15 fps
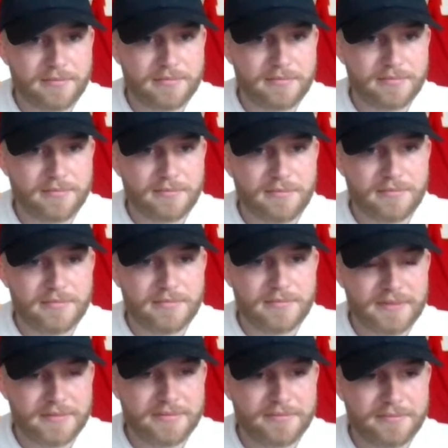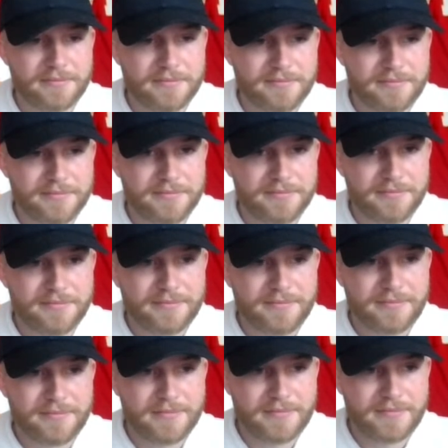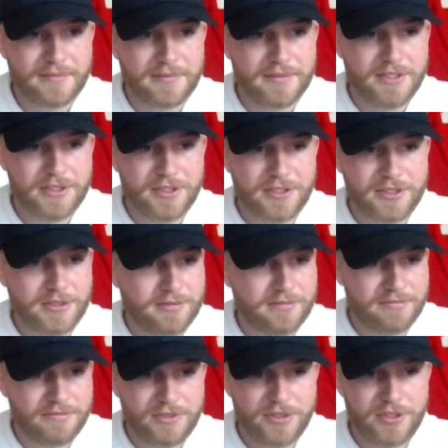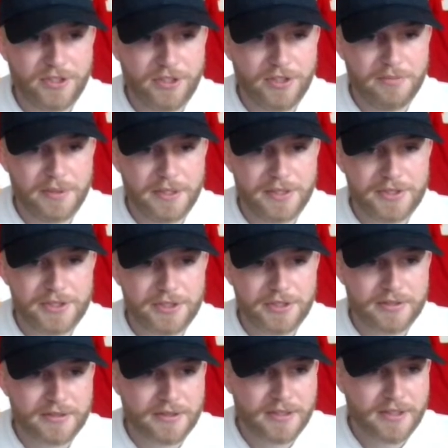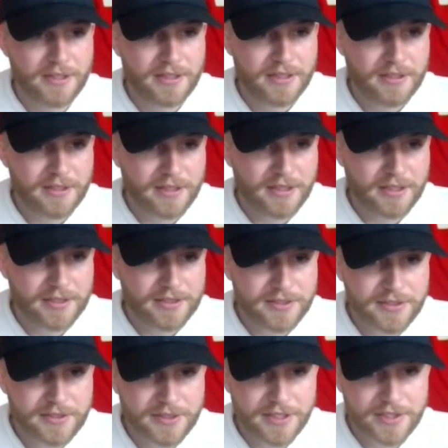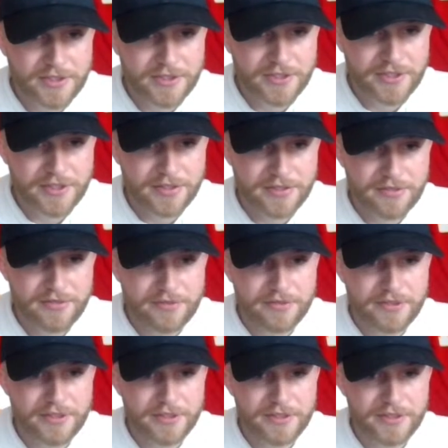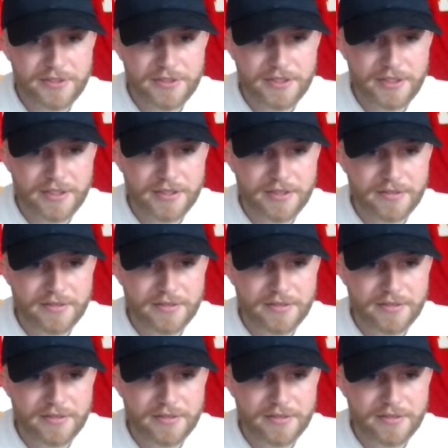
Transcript: Hey, he's been money so far. He's a good pitcher. All right, since he got traded to Phillies, yeah.